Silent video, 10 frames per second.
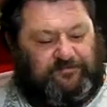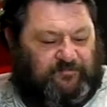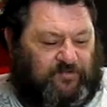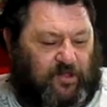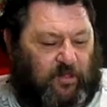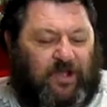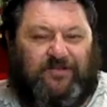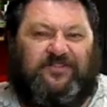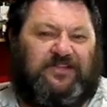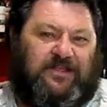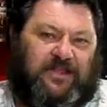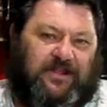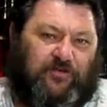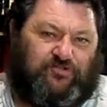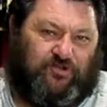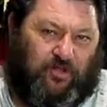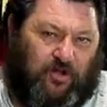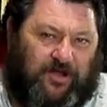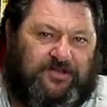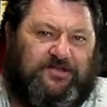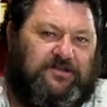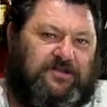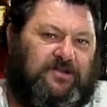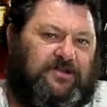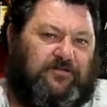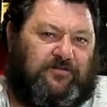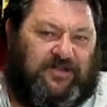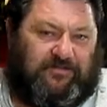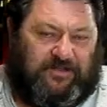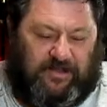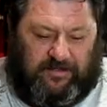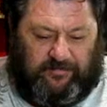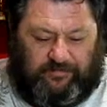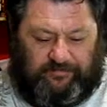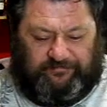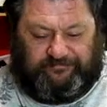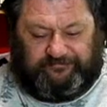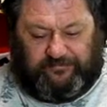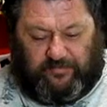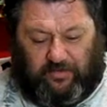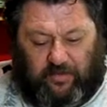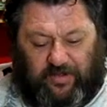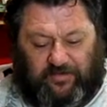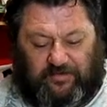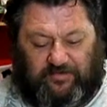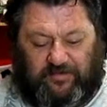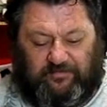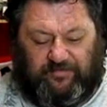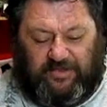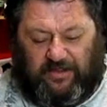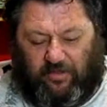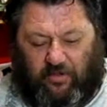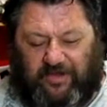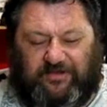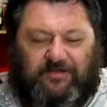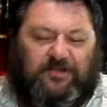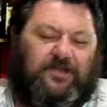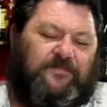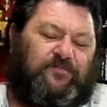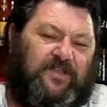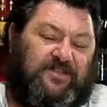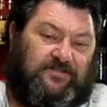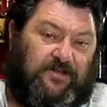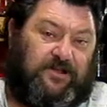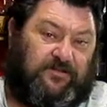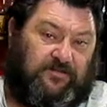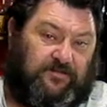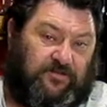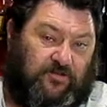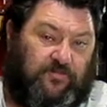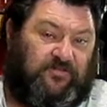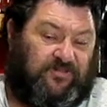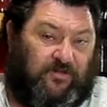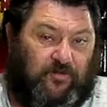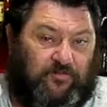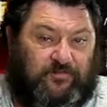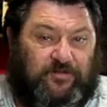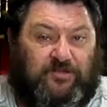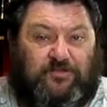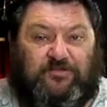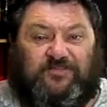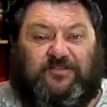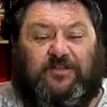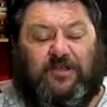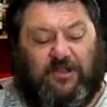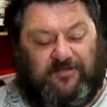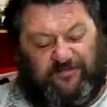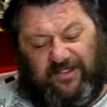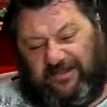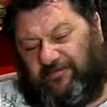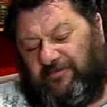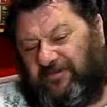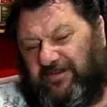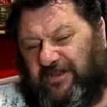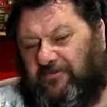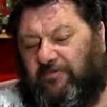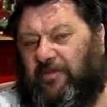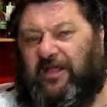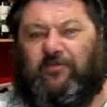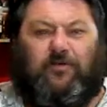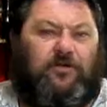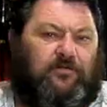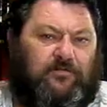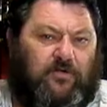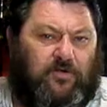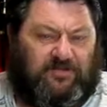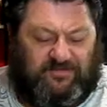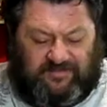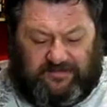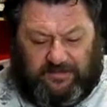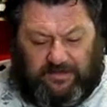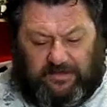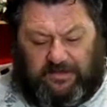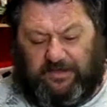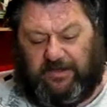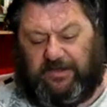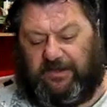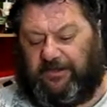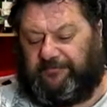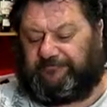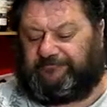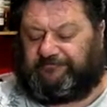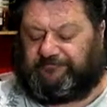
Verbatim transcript: for the let's say an ultra light or an, you know, a light that the you know, lighter extract than the Cooper's light would have been good. So for that, you probably need to go to a Black Rock or a Morgan's. Um,